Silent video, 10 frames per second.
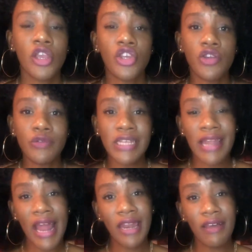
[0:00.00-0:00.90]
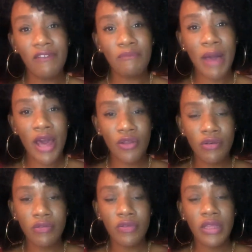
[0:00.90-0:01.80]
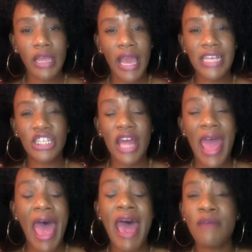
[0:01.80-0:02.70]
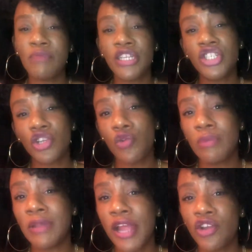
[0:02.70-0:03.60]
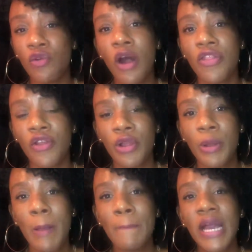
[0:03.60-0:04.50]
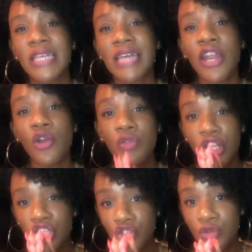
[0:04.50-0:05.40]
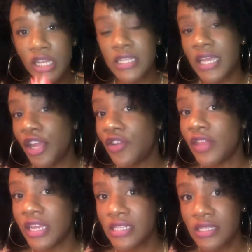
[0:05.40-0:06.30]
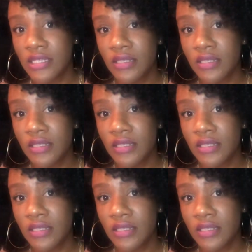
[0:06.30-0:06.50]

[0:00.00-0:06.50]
Using that love model has had me show up like no other, because I know that you need to hear this.